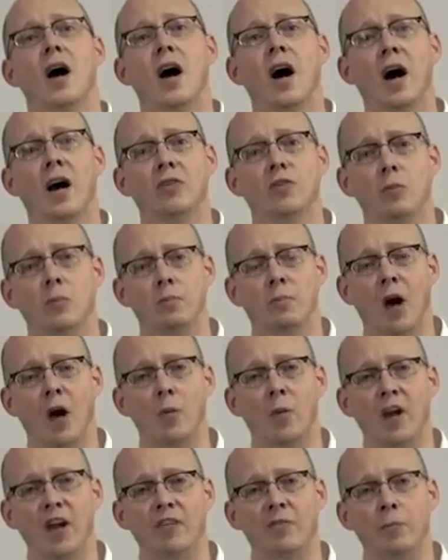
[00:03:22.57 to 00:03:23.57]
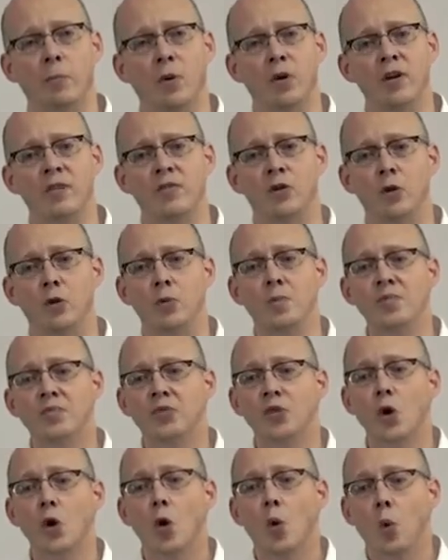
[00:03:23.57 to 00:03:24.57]
by way of preview,
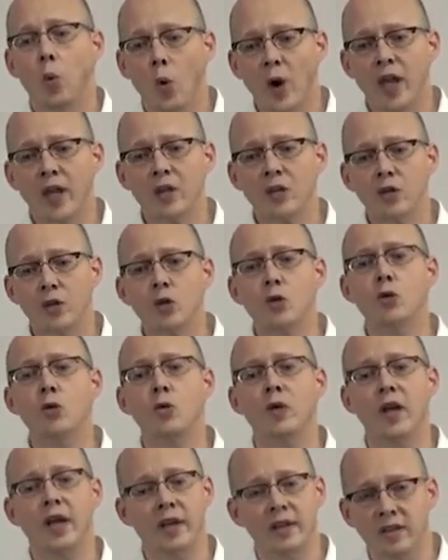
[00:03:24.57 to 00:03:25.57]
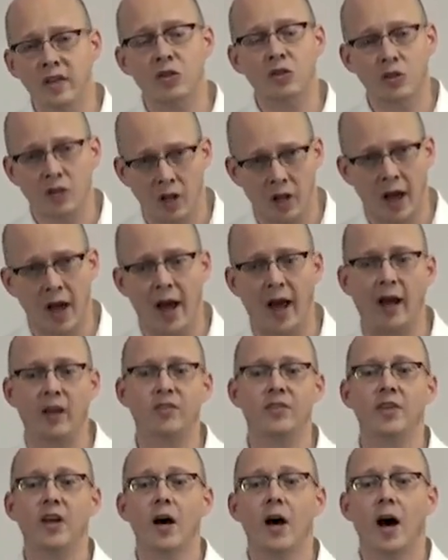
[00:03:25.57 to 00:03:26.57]
when you, in this
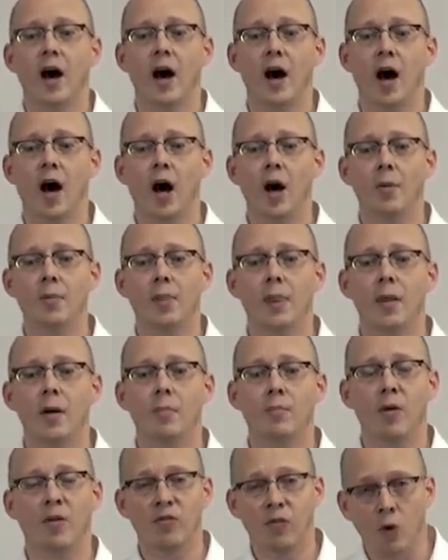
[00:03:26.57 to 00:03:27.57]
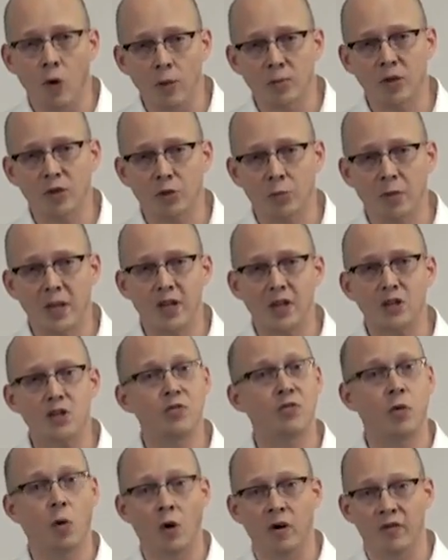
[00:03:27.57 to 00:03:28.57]
class, perform a speech
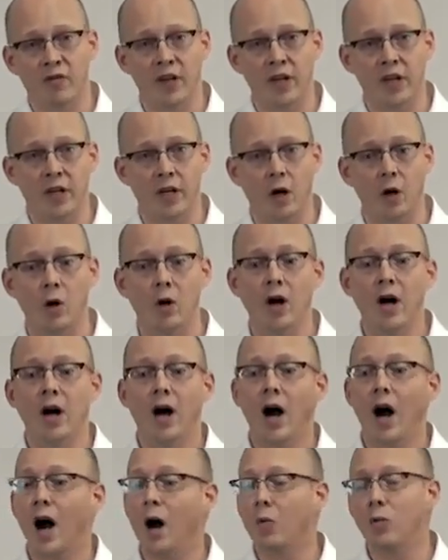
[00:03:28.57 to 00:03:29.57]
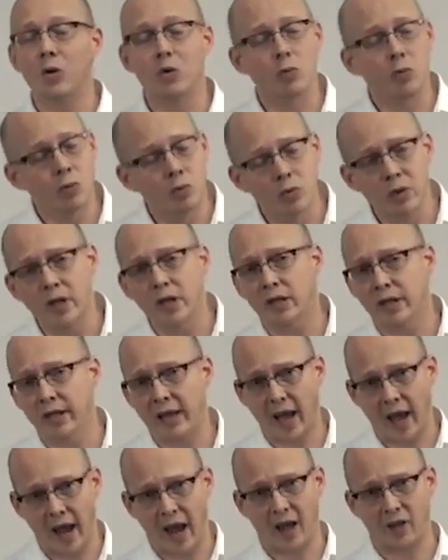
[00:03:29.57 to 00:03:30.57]
for a video, I would really
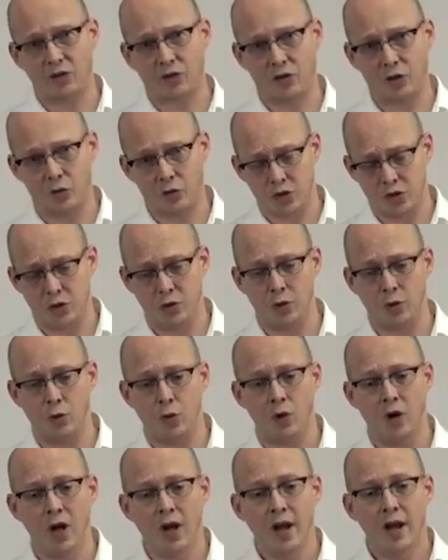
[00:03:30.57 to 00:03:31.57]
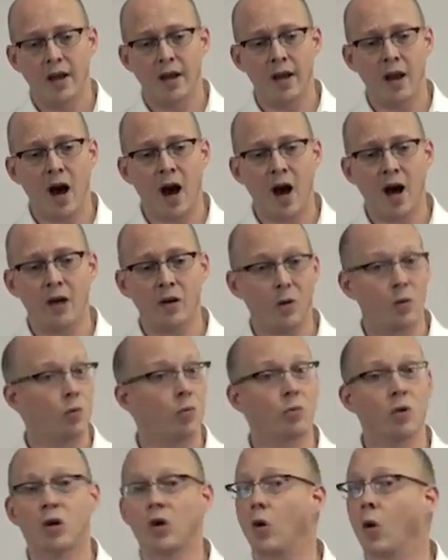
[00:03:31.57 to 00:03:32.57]
ask you to not
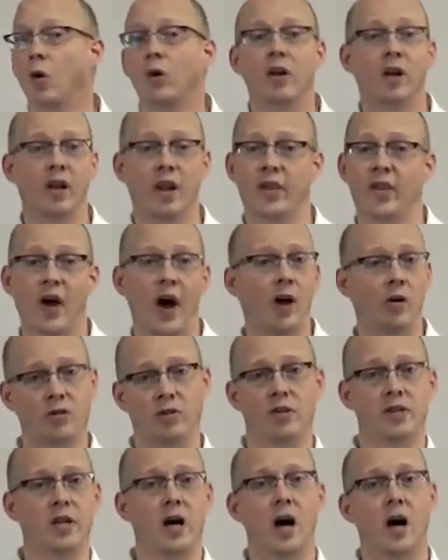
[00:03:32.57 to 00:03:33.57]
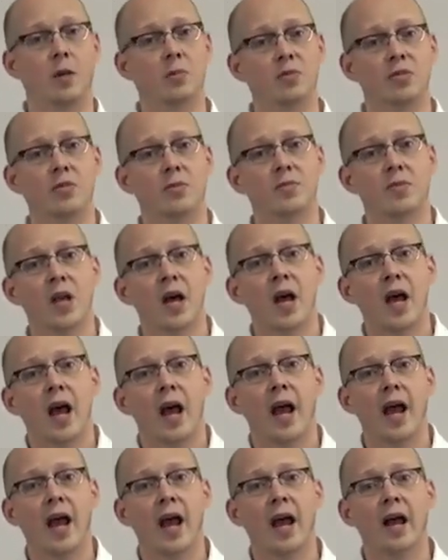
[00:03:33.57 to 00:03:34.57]
record it 1,000 times.
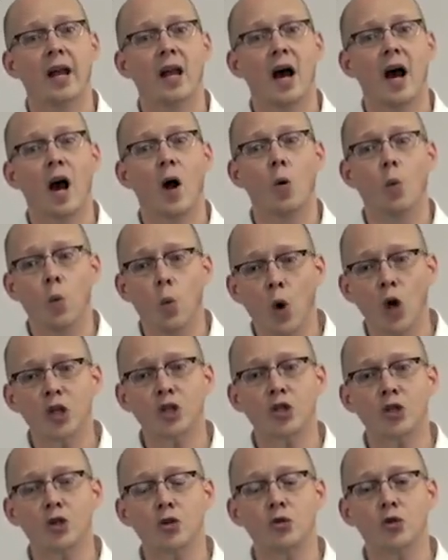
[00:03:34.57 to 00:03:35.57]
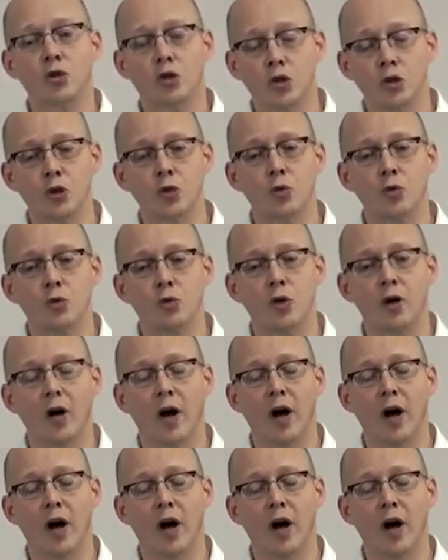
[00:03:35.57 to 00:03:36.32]
And I want you to